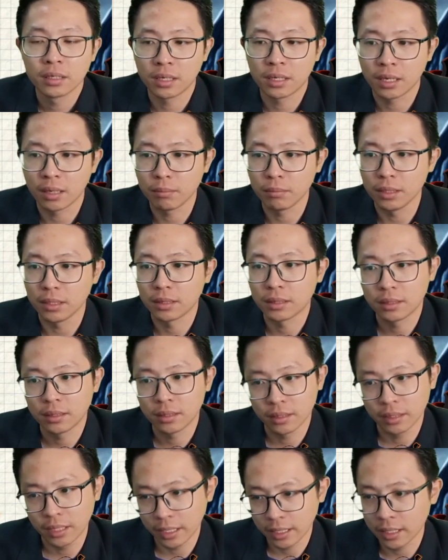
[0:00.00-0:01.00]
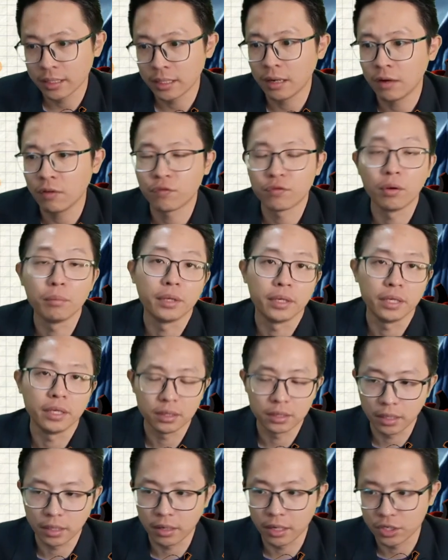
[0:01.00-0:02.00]
can be taken out from the
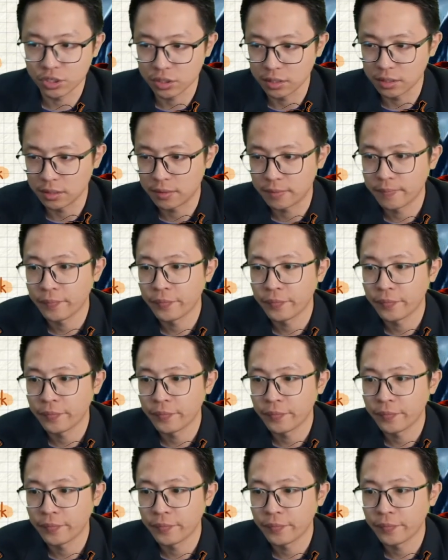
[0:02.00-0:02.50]
integration.